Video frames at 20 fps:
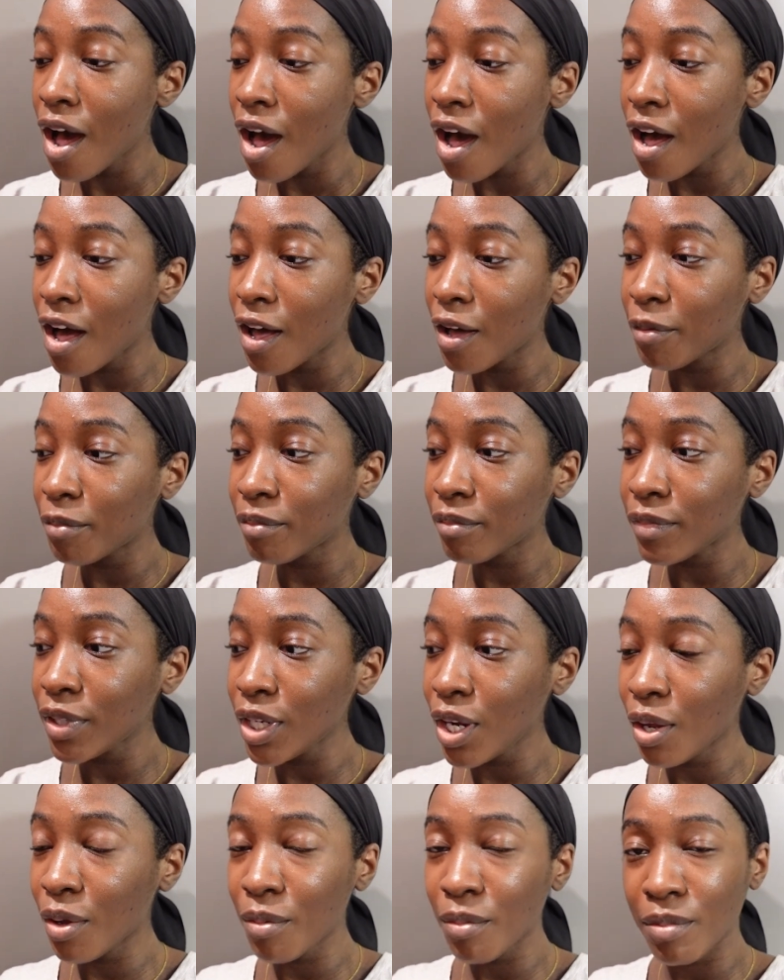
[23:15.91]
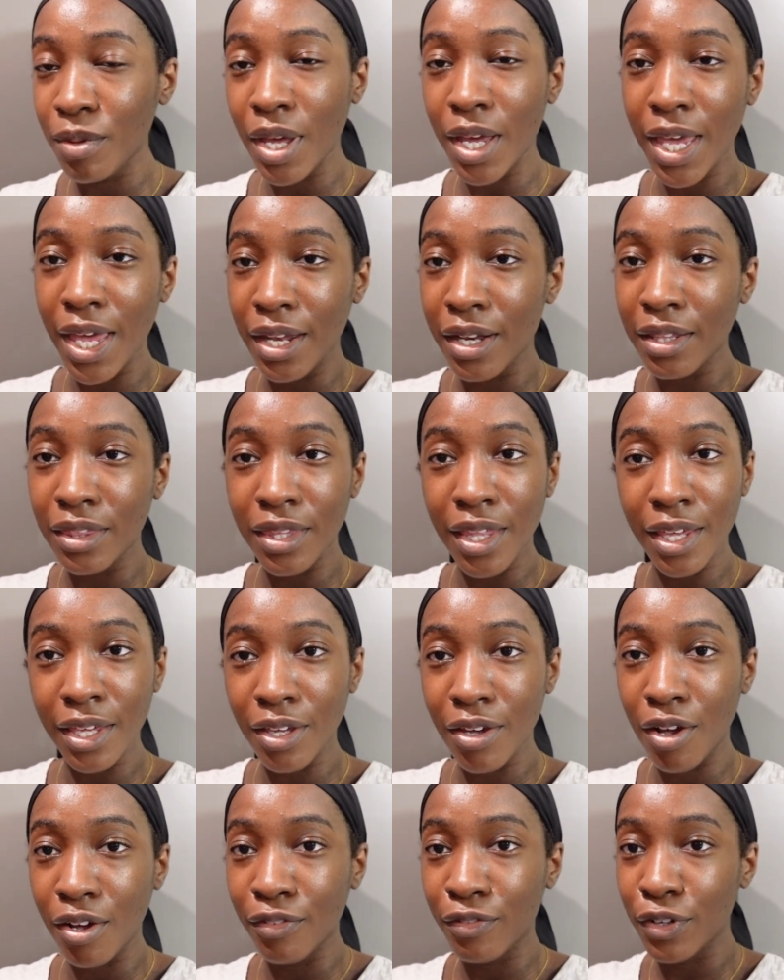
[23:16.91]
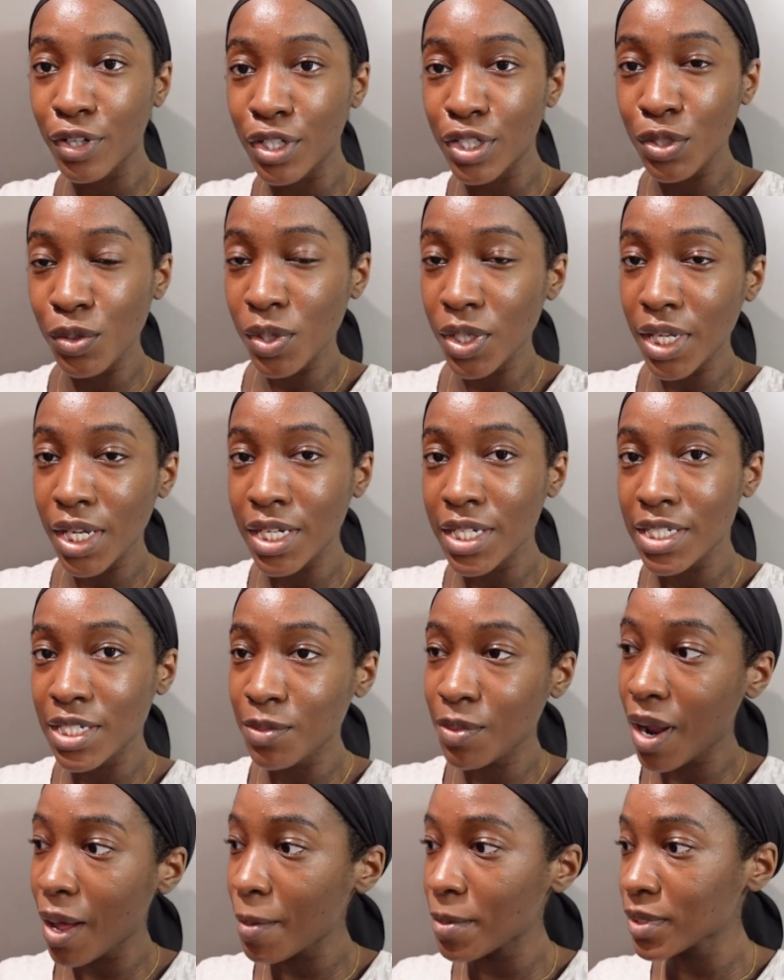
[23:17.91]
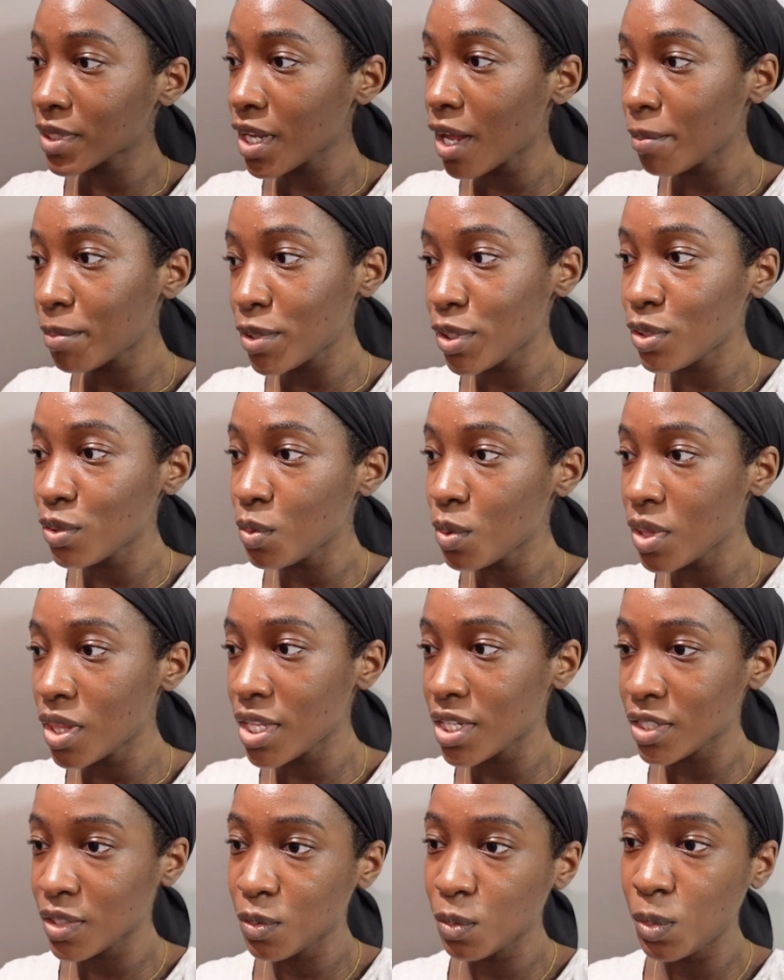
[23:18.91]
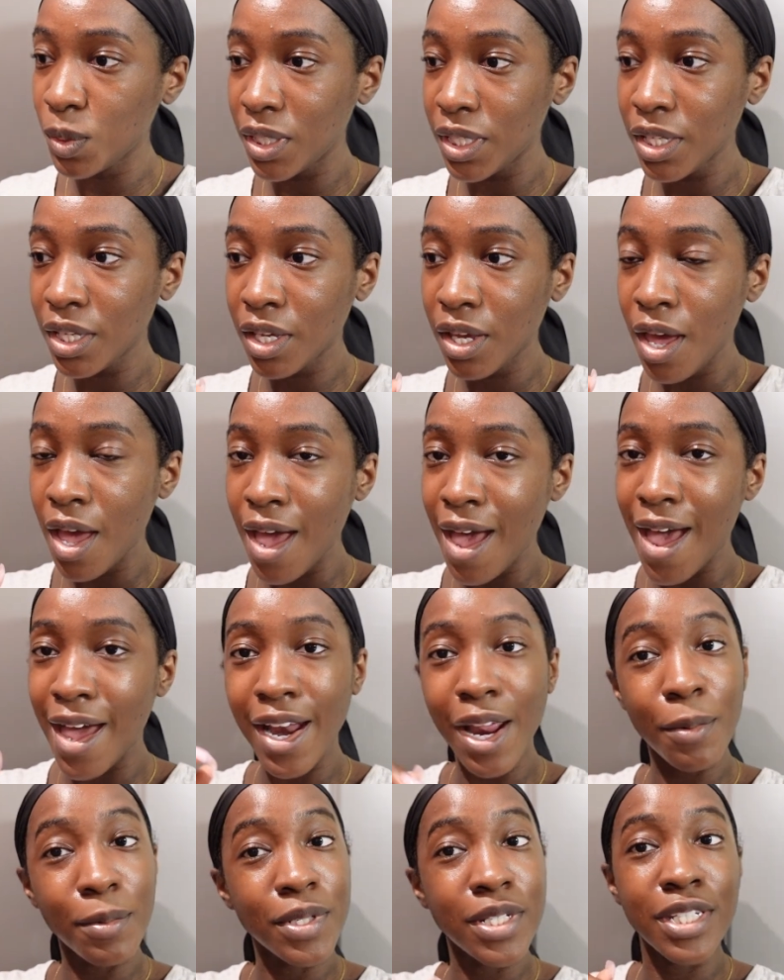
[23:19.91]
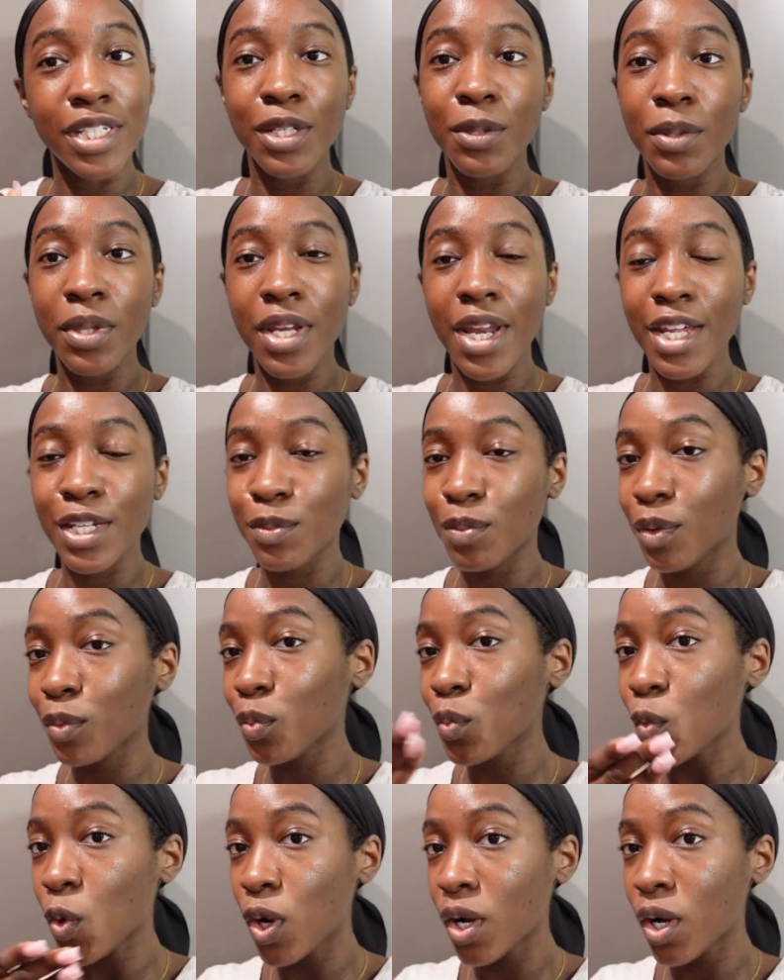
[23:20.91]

Um, you know, again, thank y'all for tuning in to what I was up to this week, and I will see you in the next one.